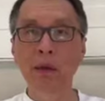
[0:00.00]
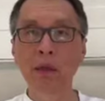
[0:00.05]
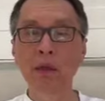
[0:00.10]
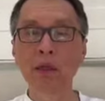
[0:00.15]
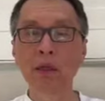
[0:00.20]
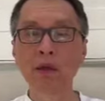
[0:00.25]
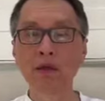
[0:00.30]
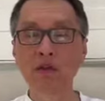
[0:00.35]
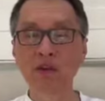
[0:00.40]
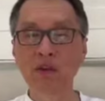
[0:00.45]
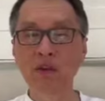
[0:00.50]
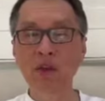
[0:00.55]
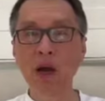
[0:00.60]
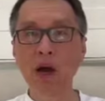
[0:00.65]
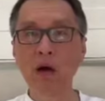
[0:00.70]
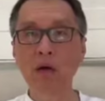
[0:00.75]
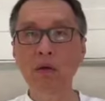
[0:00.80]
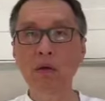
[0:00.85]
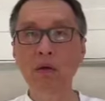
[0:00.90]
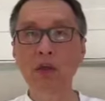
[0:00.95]
the
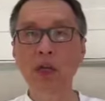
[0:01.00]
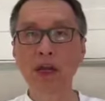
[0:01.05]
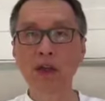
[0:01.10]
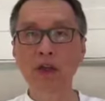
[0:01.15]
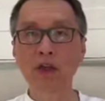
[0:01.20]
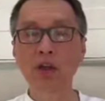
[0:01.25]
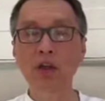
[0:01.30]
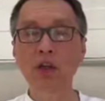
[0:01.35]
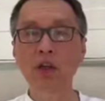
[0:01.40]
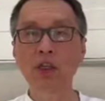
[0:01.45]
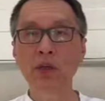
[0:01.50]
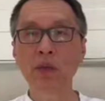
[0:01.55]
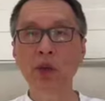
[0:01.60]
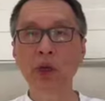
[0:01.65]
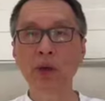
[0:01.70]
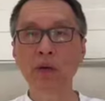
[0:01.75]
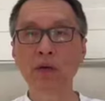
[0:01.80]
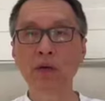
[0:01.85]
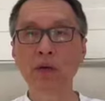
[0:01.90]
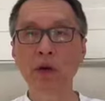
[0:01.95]
result, the action
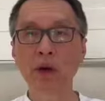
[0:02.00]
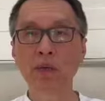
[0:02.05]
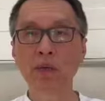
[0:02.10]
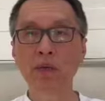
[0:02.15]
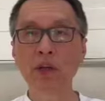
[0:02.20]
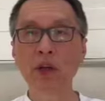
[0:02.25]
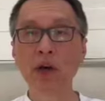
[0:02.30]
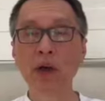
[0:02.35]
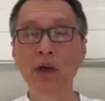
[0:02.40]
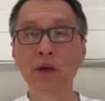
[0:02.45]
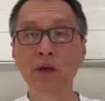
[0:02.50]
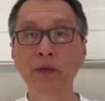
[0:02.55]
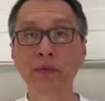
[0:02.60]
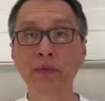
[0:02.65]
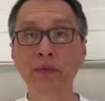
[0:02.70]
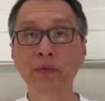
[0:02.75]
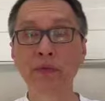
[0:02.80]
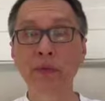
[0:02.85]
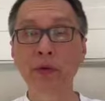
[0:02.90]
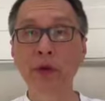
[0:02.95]
speak for himself.
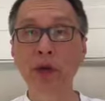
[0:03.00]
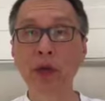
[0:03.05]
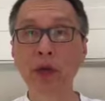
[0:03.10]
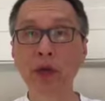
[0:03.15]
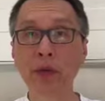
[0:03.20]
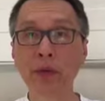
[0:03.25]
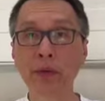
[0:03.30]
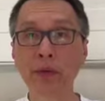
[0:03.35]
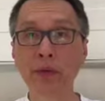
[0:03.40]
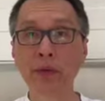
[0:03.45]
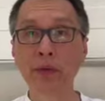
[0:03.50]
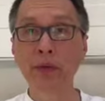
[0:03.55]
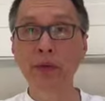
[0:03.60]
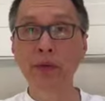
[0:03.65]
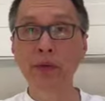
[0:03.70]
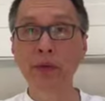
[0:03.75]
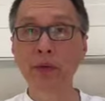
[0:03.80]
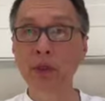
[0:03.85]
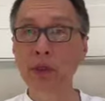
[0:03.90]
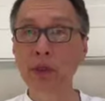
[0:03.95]
Okay,
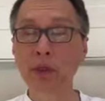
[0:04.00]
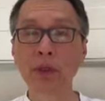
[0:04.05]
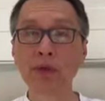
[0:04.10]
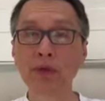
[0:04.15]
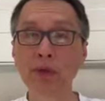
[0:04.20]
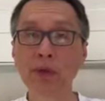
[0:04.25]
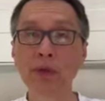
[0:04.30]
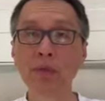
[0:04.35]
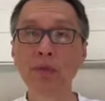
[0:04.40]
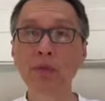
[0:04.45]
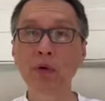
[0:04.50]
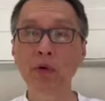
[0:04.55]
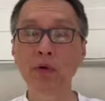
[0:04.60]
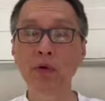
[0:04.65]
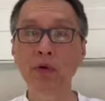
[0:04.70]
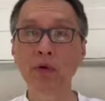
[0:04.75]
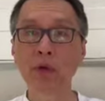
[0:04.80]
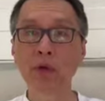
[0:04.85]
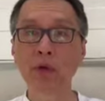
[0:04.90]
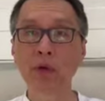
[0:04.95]
it's this simple.
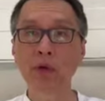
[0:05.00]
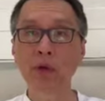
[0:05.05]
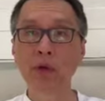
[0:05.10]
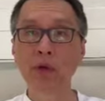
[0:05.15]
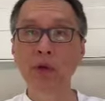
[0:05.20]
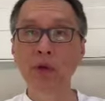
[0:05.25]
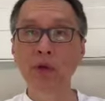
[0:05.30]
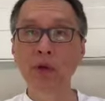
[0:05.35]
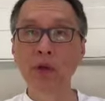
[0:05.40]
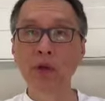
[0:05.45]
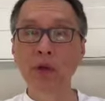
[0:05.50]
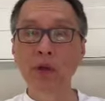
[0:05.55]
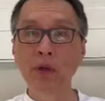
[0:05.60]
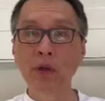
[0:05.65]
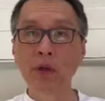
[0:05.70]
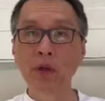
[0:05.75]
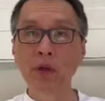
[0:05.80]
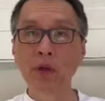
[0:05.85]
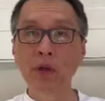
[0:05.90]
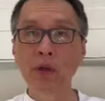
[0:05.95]

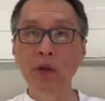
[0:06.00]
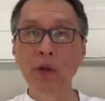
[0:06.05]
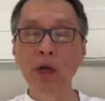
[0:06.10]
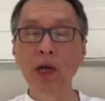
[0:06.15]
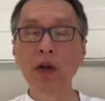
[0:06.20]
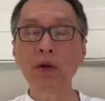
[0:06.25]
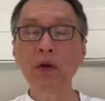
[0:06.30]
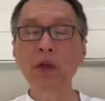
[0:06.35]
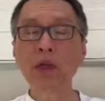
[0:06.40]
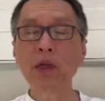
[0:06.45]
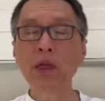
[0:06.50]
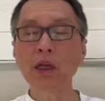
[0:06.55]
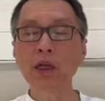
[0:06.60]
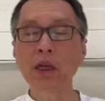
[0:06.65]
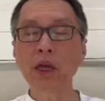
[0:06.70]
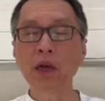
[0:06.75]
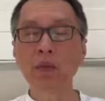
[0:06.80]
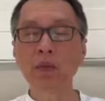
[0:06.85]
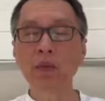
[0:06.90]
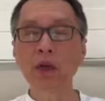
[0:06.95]
You know, everything
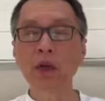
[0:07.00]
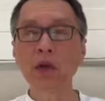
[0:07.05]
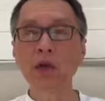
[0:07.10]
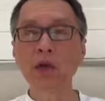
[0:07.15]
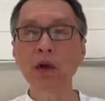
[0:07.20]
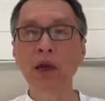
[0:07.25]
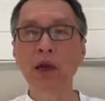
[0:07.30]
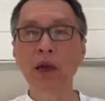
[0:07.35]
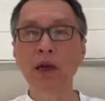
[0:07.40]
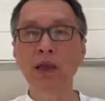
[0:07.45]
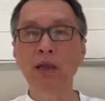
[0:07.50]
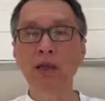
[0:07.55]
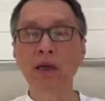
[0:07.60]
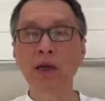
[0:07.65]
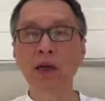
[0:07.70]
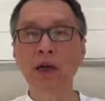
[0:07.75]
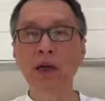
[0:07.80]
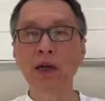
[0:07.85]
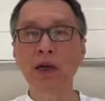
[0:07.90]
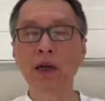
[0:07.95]
can be looked at
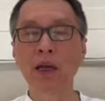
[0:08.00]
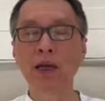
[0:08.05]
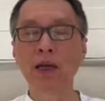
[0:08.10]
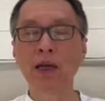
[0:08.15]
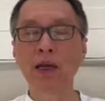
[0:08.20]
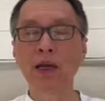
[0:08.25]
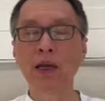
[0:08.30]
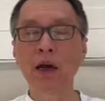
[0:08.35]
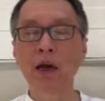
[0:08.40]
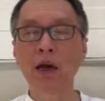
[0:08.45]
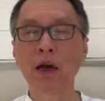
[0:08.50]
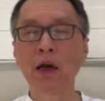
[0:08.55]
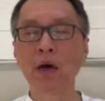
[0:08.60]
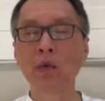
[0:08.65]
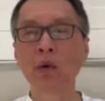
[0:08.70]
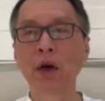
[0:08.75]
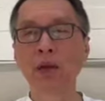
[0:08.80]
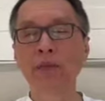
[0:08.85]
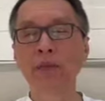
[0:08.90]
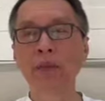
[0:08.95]
uh,
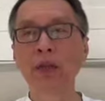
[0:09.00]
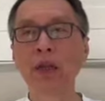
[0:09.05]
uh,